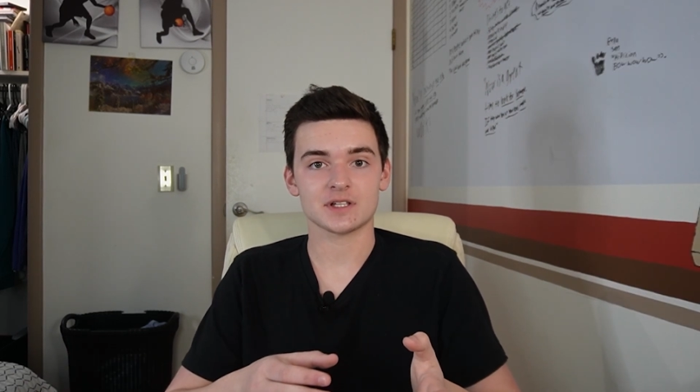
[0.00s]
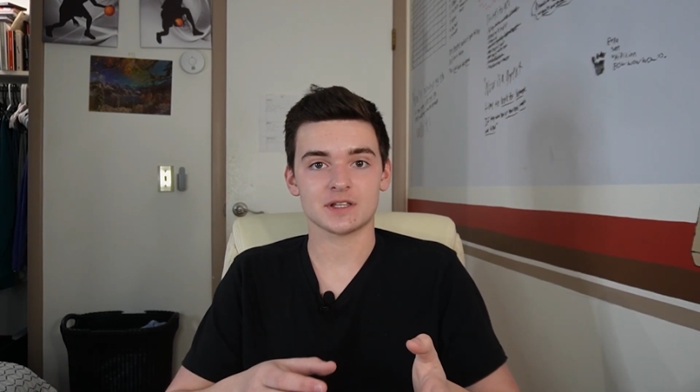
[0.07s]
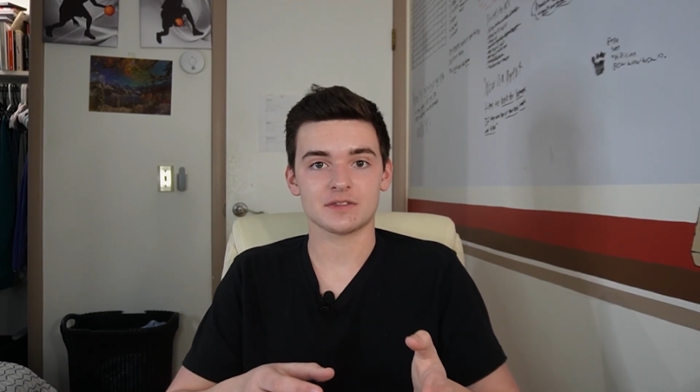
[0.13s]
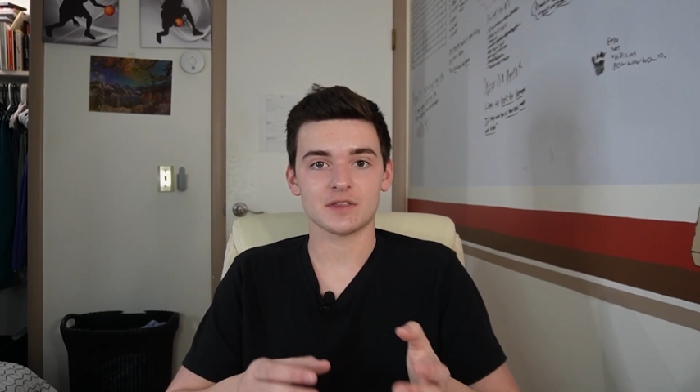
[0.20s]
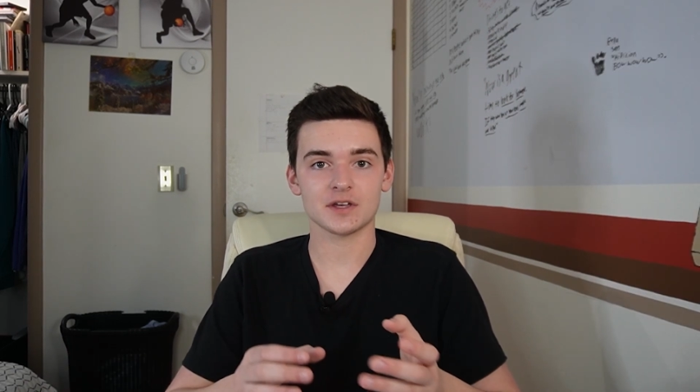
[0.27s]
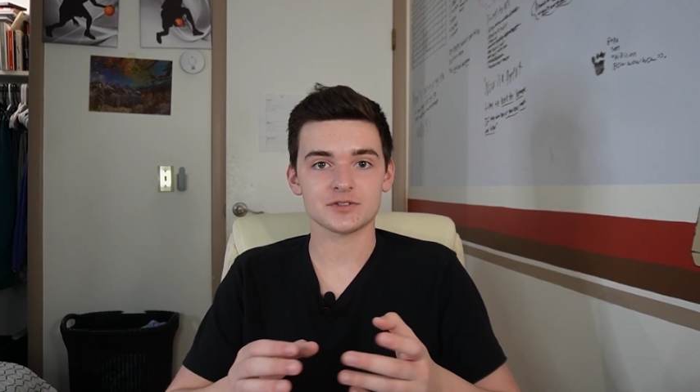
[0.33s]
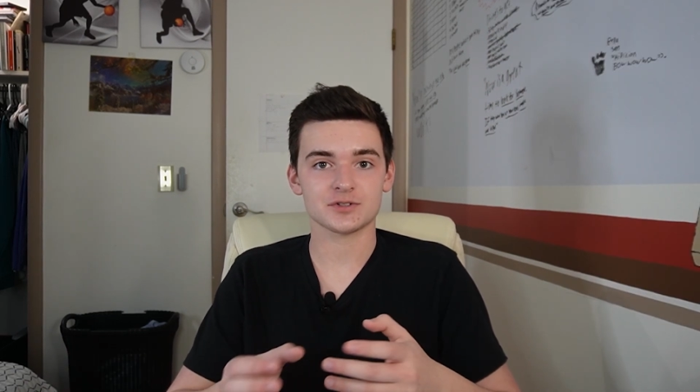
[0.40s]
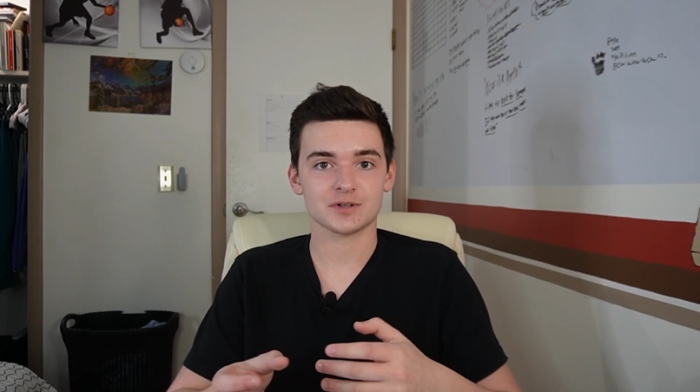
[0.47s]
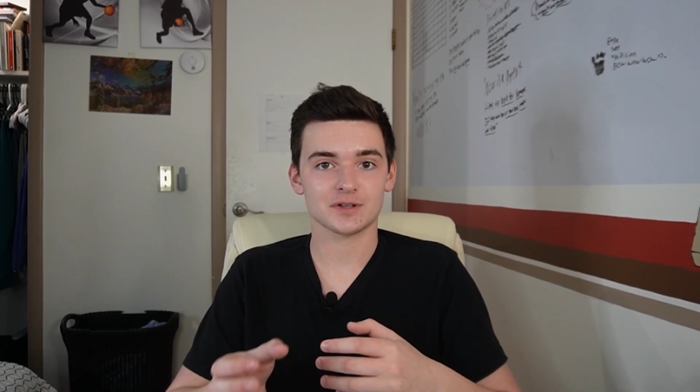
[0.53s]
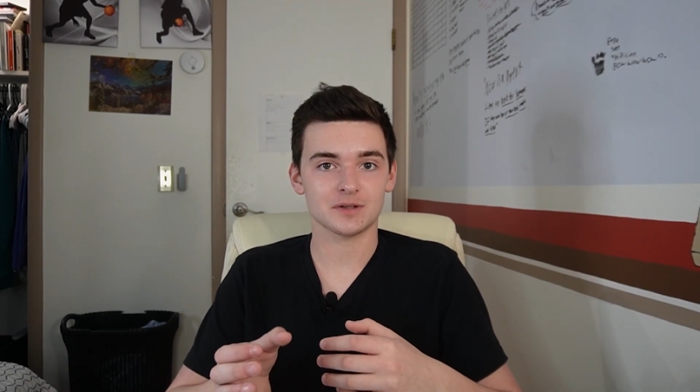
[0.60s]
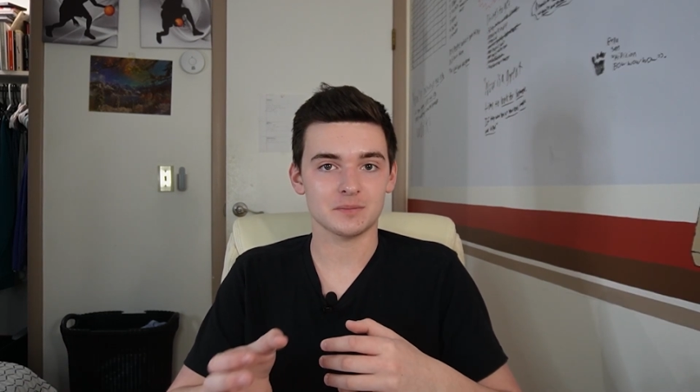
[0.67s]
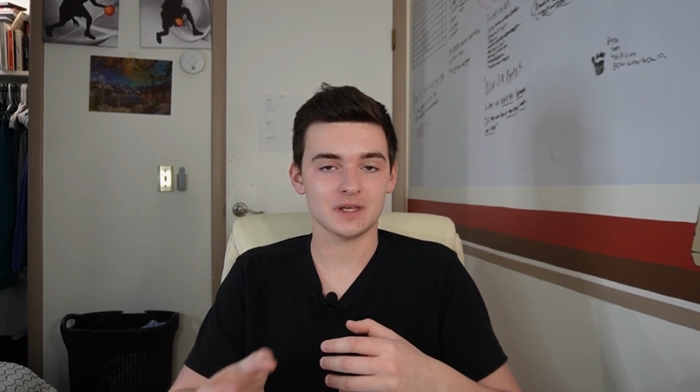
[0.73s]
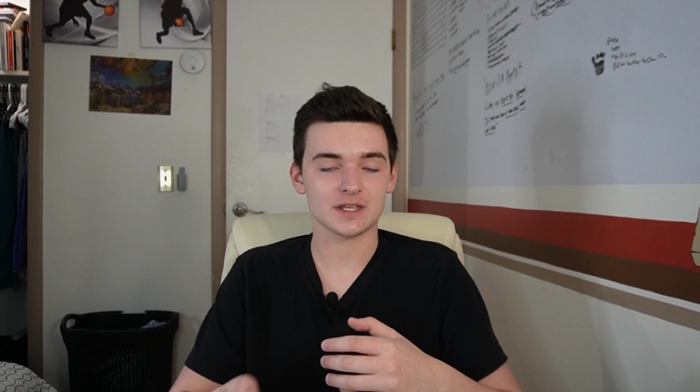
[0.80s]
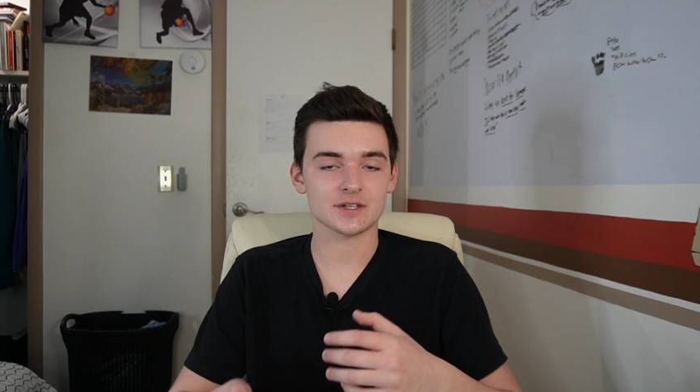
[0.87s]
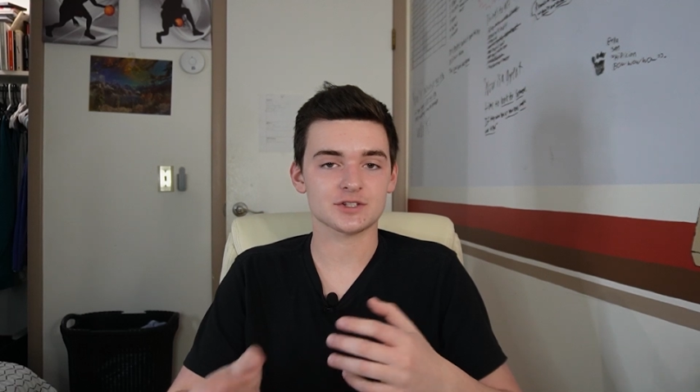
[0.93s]
and thus are going to
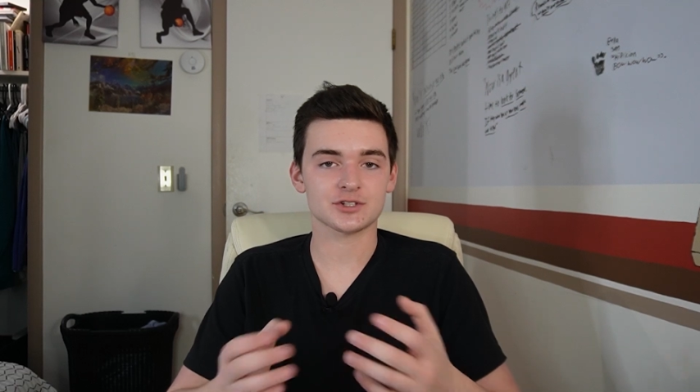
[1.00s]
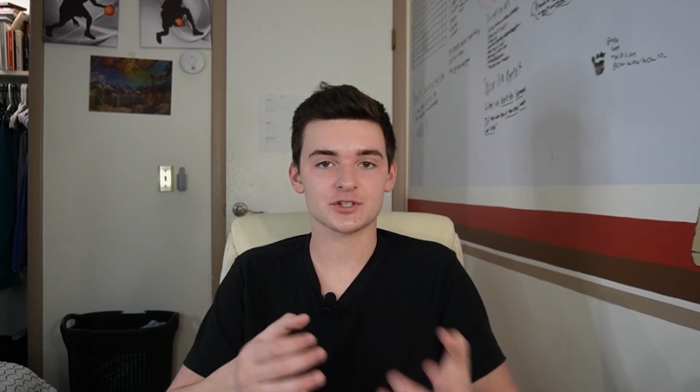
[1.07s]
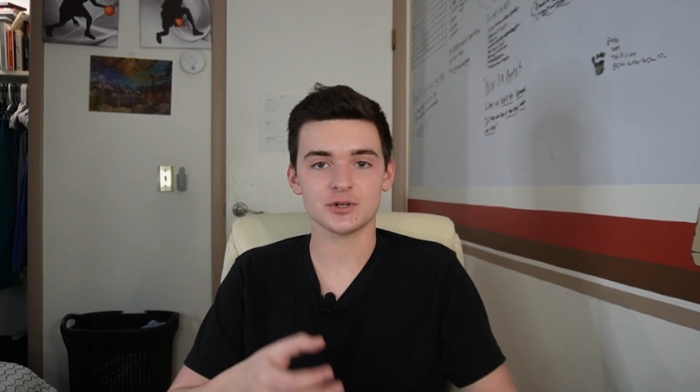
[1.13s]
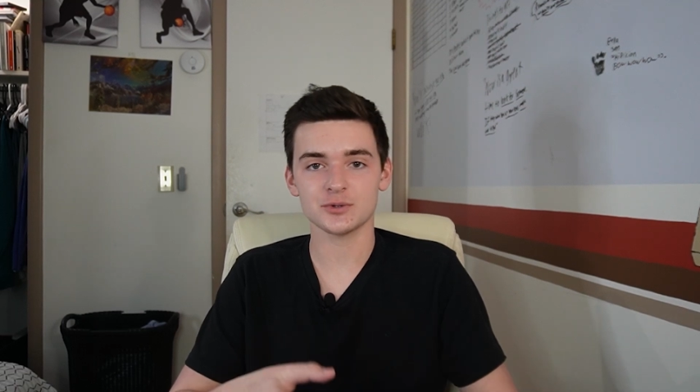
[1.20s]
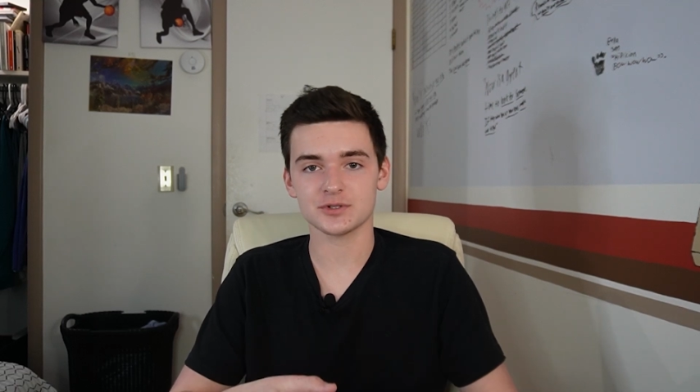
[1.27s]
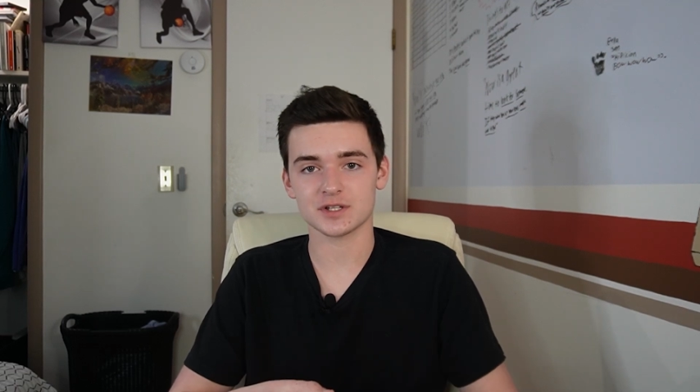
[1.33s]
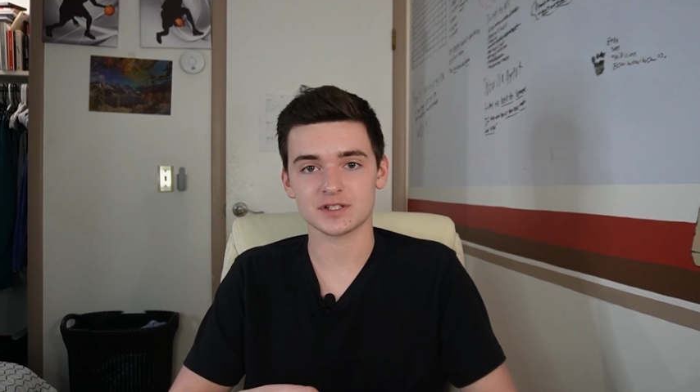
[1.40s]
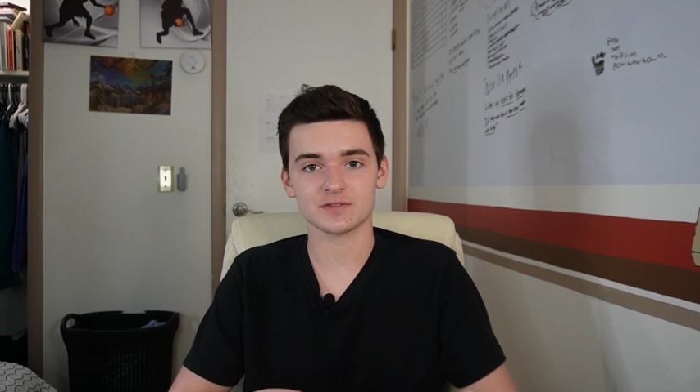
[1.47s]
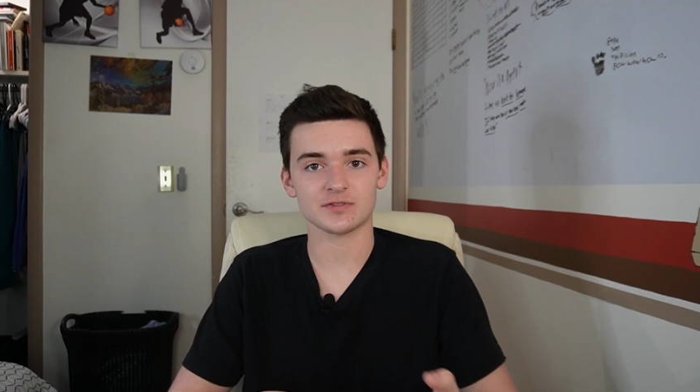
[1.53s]
make excuses